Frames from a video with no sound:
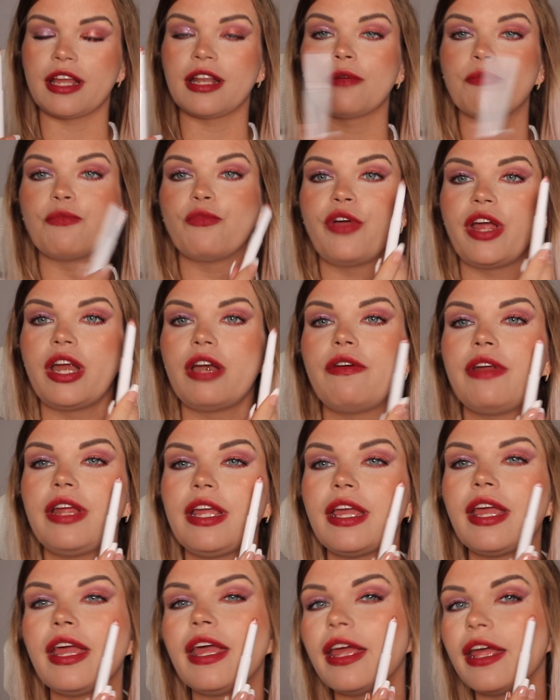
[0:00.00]
and I'm
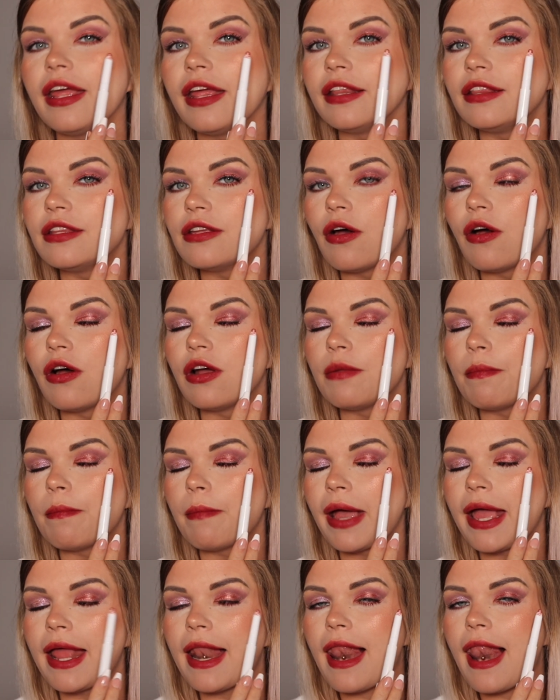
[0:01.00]
wearing it on
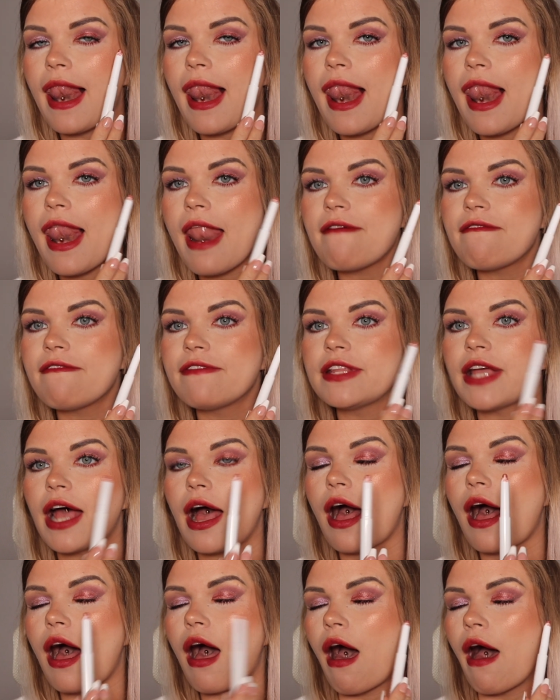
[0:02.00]
my left
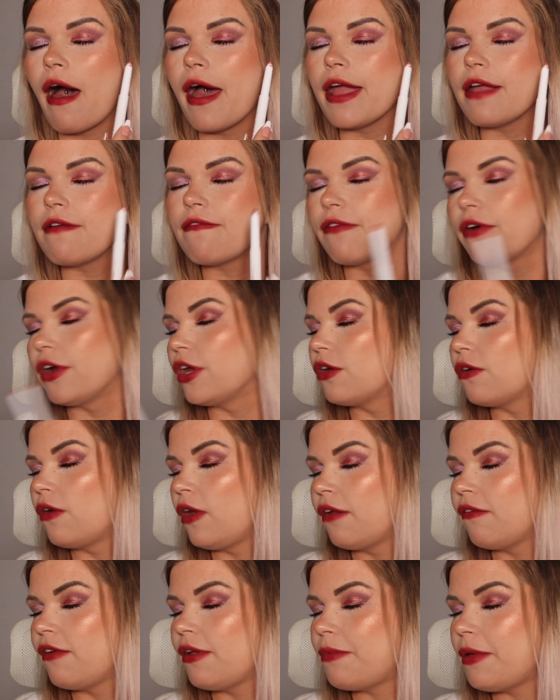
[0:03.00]
eye for you
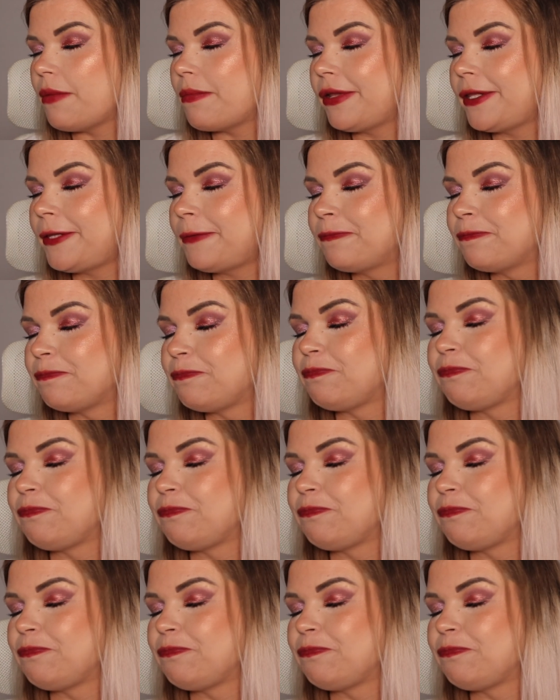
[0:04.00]
lovely people.